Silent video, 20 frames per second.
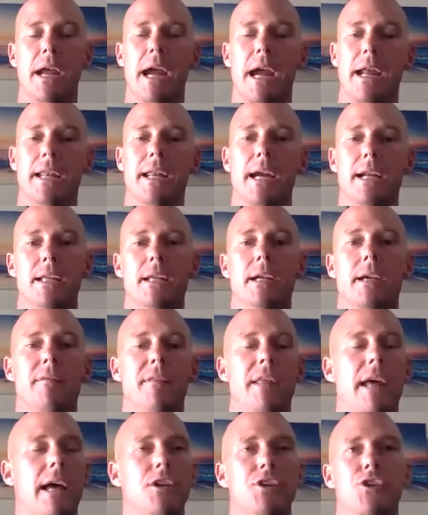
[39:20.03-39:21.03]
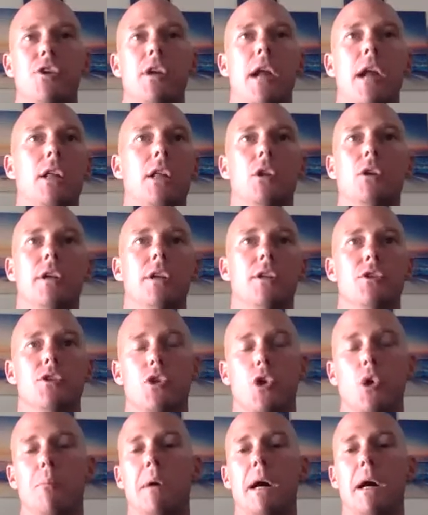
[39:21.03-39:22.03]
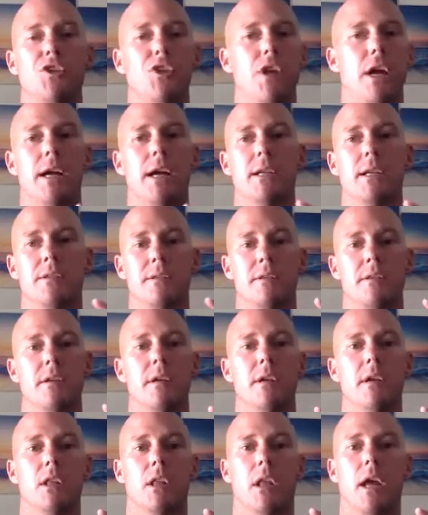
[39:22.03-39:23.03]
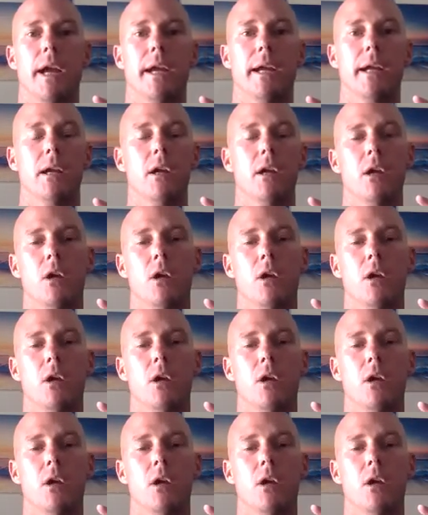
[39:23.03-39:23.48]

And the idea of that is you're not looking so much as like